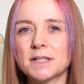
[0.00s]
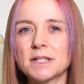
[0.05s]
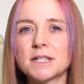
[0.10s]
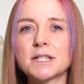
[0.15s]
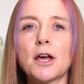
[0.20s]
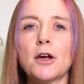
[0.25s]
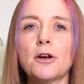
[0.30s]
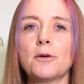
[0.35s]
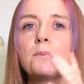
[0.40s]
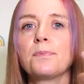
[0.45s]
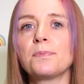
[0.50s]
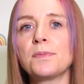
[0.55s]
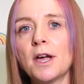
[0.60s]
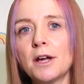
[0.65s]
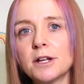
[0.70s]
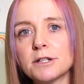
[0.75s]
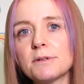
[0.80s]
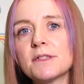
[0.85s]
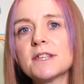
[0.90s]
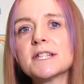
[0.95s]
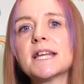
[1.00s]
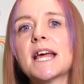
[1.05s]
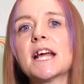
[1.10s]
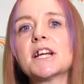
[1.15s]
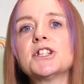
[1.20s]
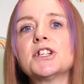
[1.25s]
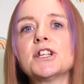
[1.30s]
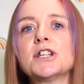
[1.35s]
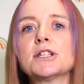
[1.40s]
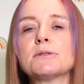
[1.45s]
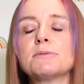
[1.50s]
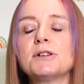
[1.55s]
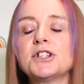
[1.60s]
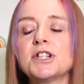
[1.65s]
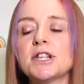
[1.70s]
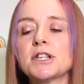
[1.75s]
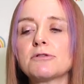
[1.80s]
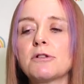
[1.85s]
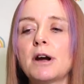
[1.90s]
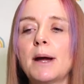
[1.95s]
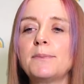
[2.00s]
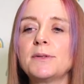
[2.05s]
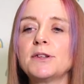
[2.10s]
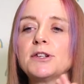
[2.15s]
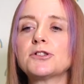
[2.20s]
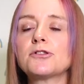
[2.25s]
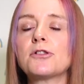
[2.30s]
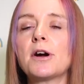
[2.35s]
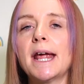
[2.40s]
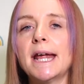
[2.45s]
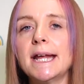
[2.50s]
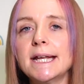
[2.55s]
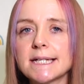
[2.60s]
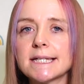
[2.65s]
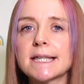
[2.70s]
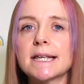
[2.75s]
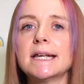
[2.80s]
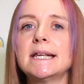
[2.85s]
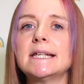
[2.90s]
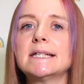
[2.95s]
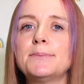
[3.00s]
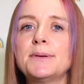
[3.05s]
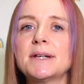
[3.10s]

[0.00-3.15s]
So those were the sections which describe the traits that need to